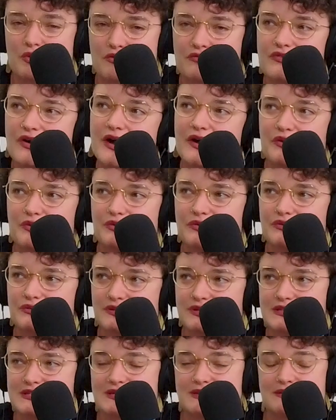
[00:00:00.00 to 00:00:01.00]
vital
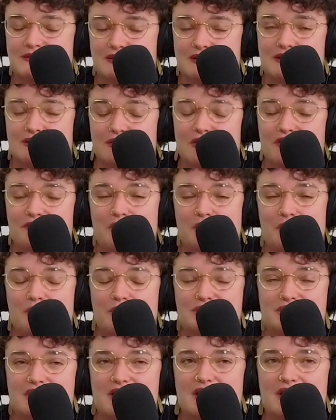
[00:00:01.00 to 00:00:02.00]
in a lot of
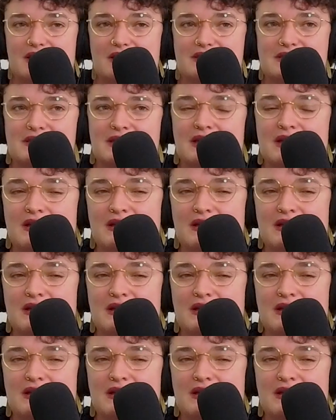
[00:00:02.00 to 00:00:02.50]
people's eyes